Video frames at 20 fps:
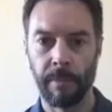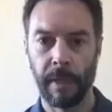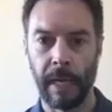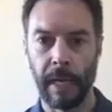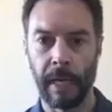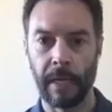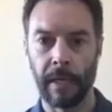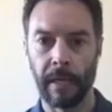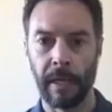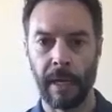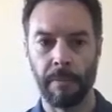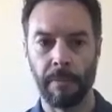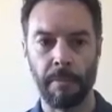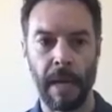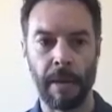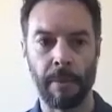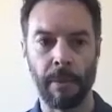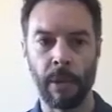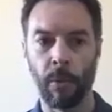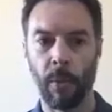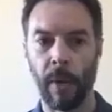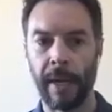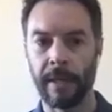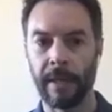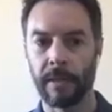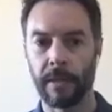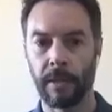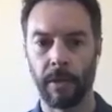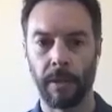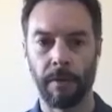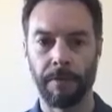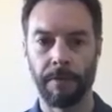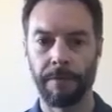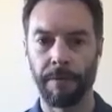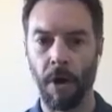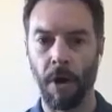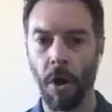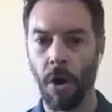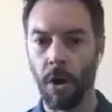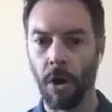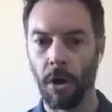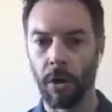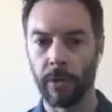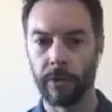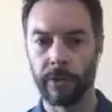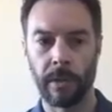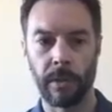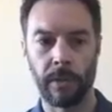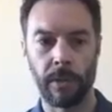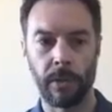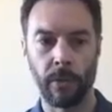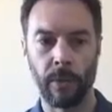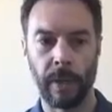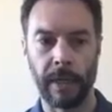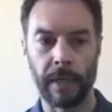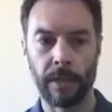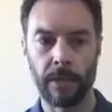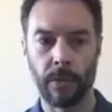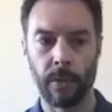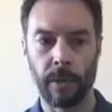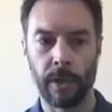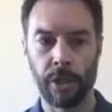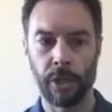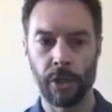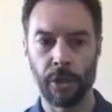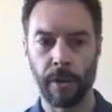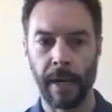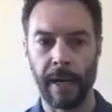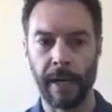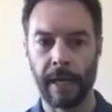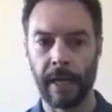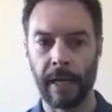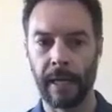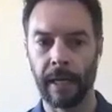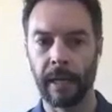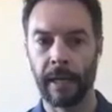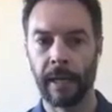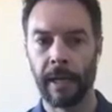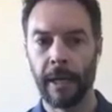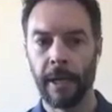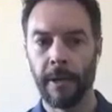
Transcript: and maybe wait till the fall to do any sort of training,